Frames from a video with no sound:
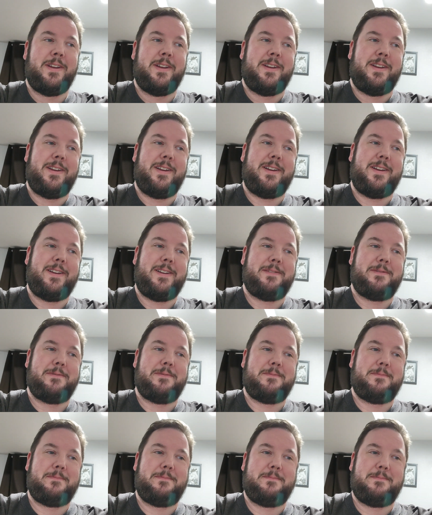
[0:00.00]

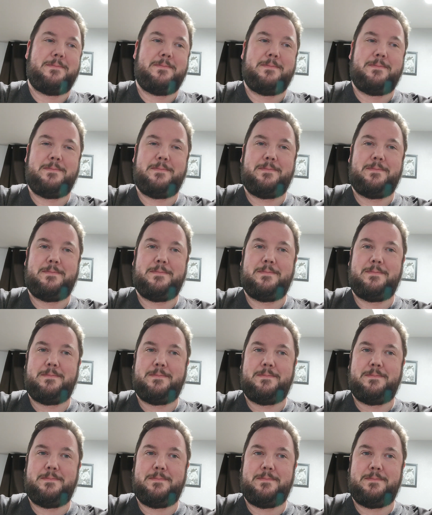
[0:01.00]

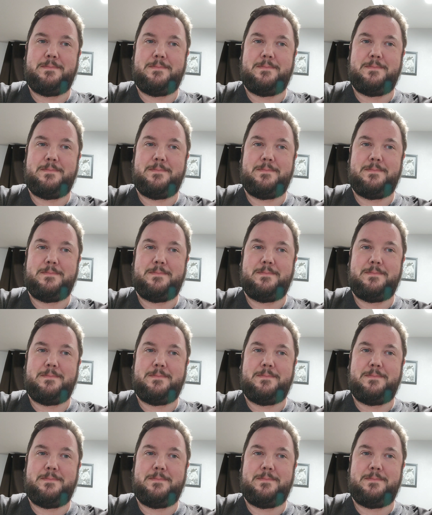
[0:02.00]
Nothing is said.